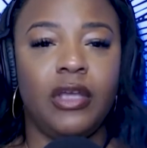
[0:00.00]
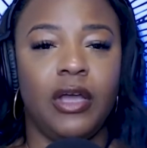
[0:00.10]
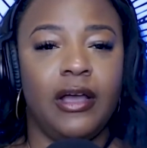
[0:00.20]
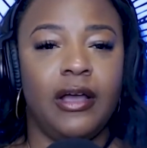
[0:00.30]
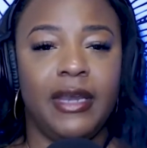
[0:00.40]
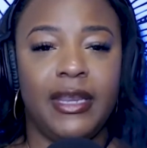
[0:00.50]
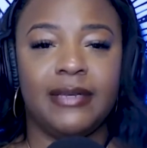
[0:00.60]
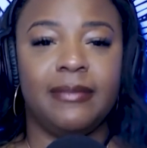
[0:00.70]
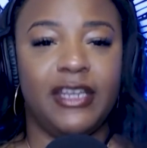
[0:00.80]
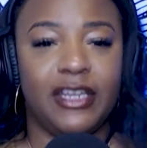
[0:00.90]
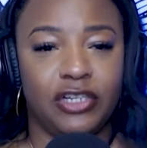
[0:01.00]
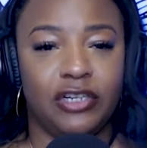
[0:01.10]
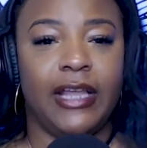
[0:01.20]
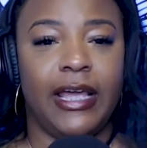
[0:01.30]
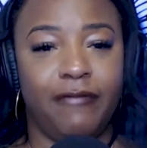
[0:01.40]
need some
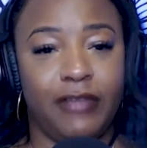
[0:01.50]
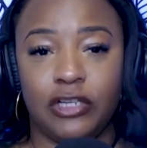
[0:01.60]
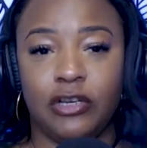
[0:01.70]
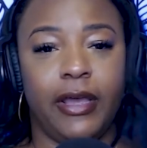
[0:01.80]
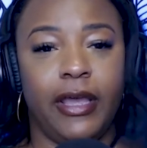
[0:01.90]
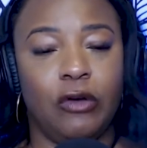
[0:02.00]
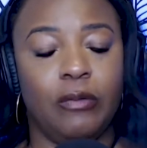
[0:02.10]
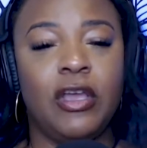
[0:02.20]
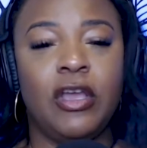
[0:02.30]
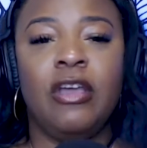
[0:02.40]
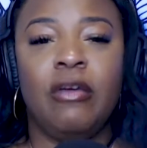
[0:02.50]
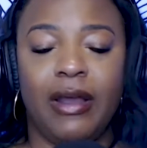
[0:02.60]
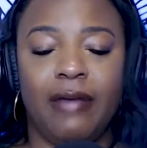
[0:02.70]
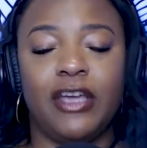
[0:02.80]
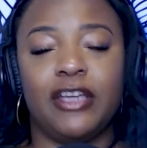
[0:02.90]
additional like physical help,
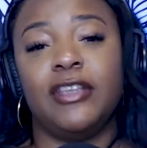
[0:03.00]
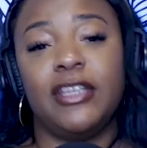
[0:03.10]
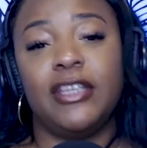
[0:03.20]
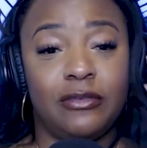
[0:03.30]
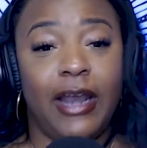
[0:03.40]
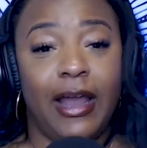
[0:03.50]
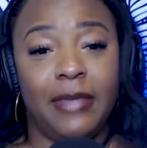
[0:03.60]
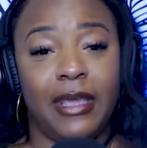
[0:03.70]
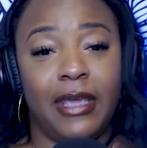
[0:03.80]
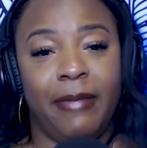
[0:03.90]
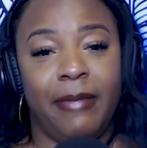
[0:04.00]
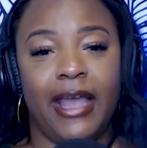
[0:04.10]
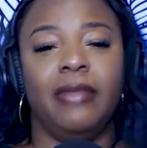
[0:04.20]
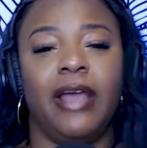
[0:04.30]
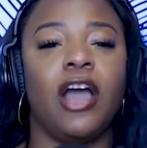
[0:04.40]
whatever there. So this is what I'm thinking in my head.
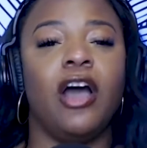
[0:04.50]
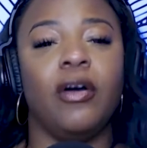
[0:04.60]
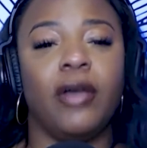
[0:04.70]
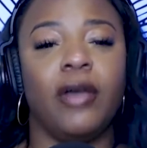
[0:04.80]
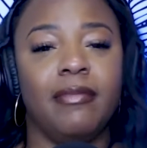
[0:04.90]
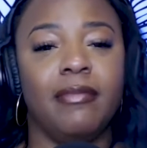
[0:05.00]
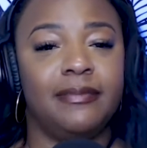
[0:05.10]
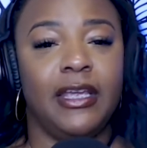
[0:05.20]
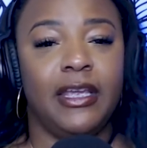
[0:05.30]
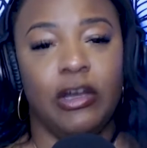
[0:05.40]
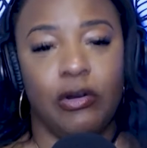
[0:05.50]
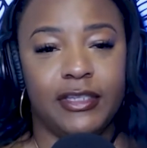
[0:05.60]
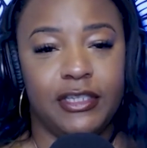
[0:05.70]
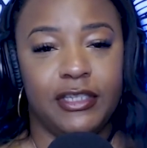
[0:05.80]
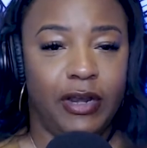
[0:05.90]
I'm like, oh, he must be going
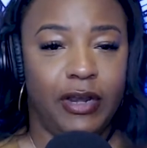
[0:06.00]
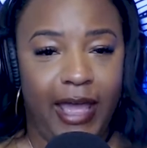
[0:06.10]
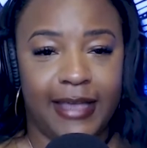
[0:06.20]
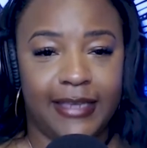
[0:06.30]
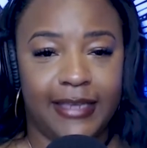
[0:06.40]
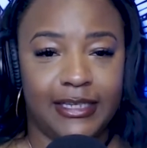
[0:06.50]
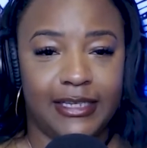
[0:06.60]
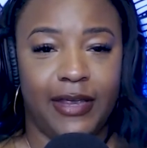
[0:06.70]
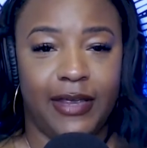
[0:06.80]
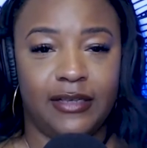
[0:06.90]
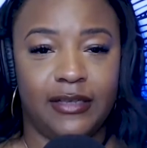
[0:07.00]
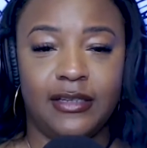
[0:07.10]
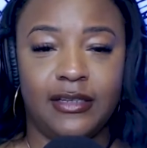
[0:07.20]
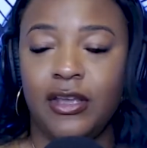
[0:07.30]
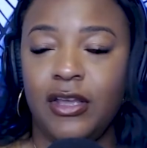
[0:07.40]
to one of the access vans.
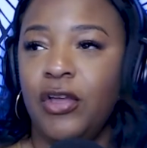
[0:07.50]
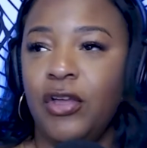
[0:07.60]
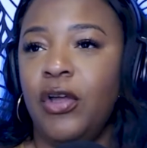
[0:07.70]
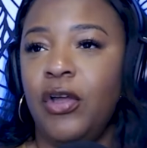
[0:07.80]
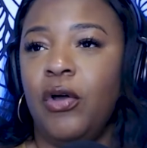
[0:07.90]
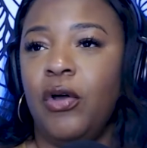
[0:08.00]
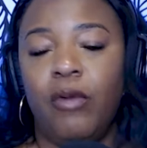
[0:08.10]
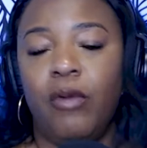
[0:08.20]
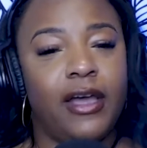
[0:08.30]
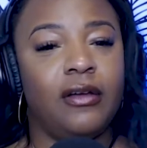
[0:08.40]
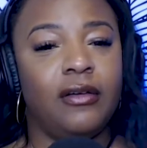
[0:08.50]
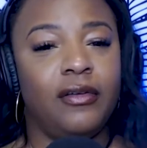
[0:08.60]
Right. Well,